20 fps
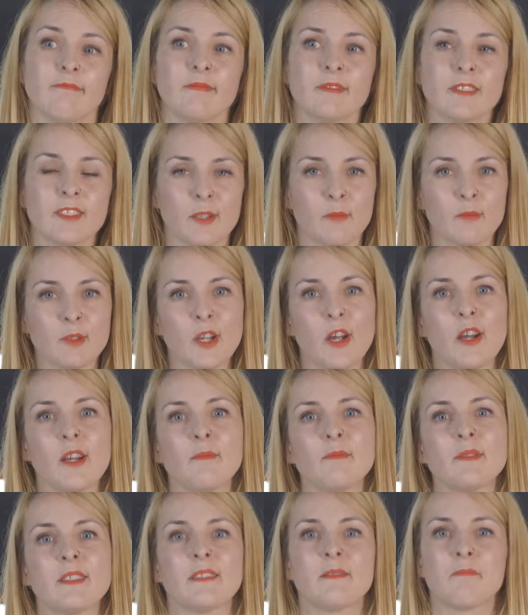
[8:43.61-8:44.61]

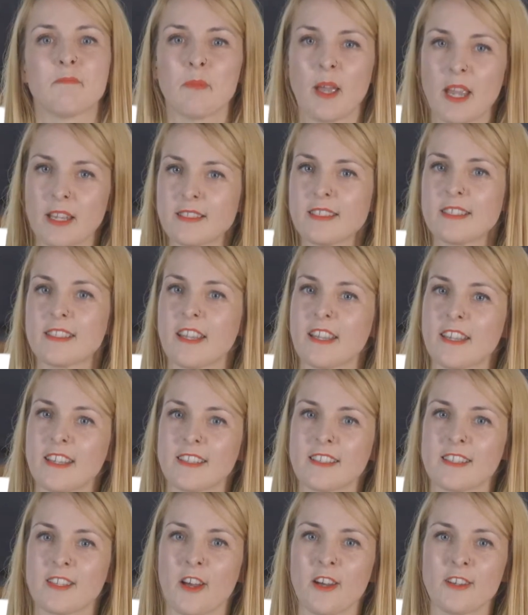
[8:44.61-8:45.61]
sometimes
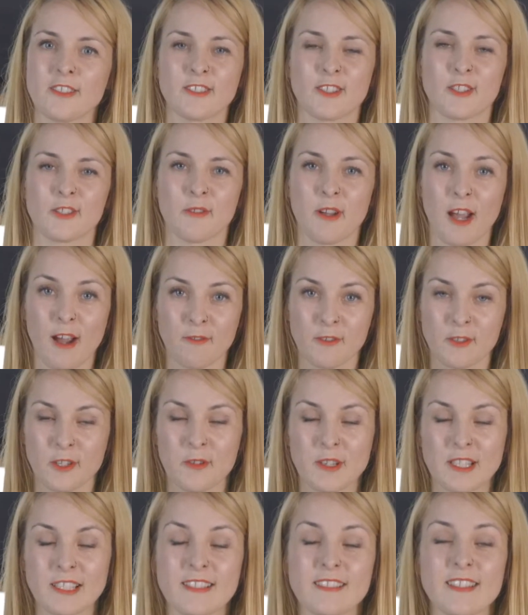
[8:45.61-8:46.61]
painstaking task because you have to know
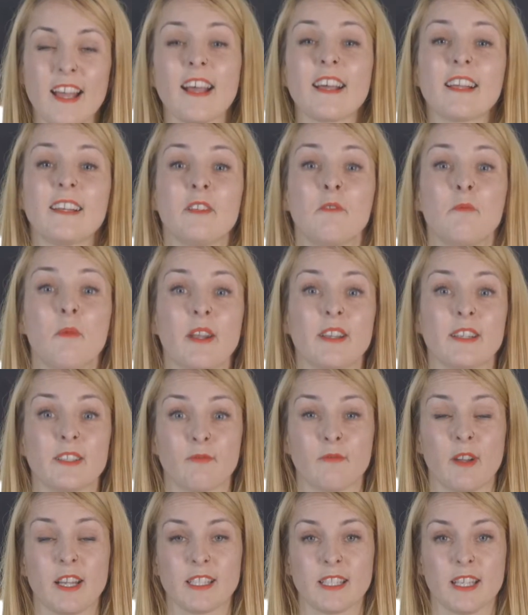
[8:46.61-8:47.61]
exactly when
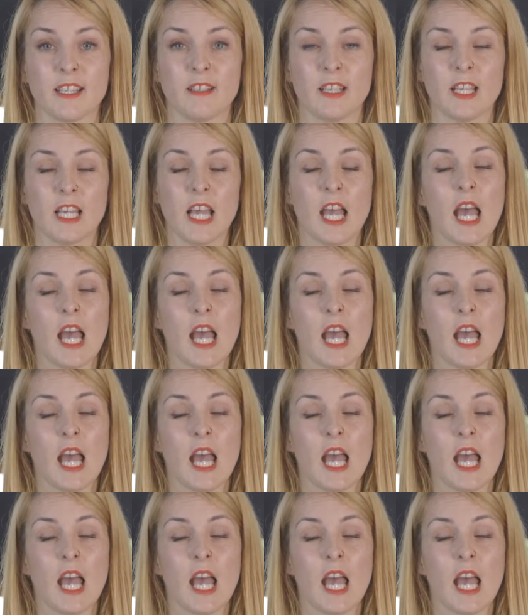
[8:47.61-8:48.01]
it's ready.